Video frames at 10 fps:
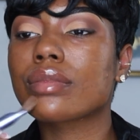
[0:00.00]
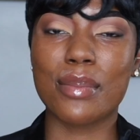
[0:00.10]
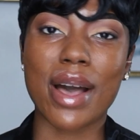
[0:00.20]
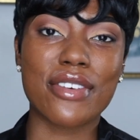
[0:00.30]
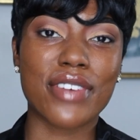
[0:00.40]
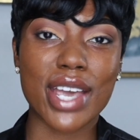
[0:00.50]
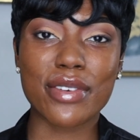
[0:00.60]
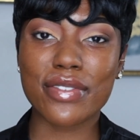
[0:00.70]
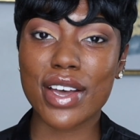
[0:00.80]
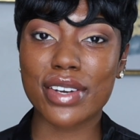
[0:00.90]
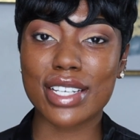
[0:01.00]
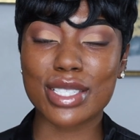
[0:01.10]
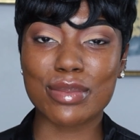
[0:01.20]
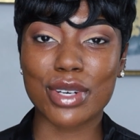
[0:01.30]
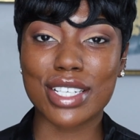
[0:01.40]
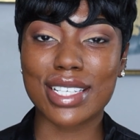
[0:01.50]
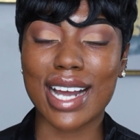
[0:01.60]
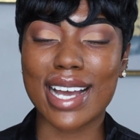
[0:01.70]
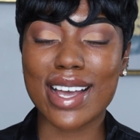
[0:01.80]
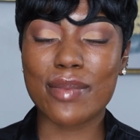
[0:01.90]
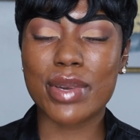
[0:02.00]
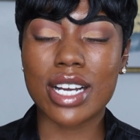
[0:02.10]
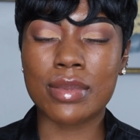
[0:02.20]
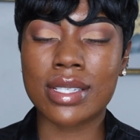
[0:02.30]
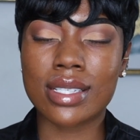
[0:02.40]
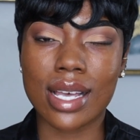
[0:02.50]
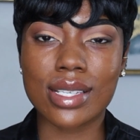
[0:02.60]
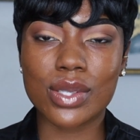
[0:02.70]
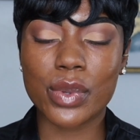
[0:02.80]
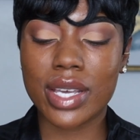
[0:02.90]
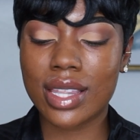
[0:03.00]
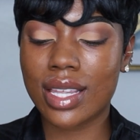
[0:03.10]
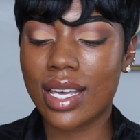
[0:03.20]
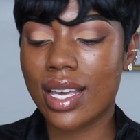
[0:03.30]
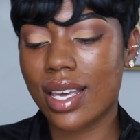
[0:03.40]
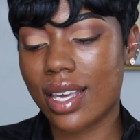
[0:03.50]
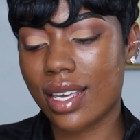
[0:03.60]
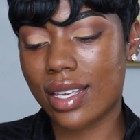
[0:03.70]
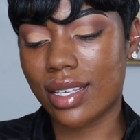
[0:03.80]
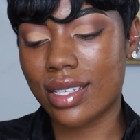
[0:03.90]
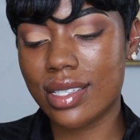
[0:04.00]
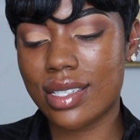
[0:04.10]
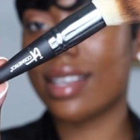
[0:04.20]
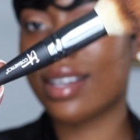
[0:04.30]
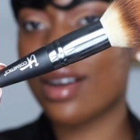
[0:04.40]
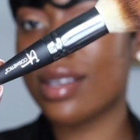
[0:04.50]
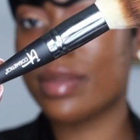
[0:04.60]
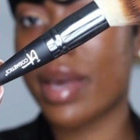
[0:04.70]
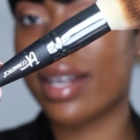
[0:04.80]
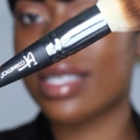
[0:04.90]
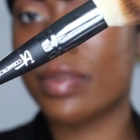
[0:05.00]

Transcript: My favorite foundation brush that I have been obsessed with is a cosmetics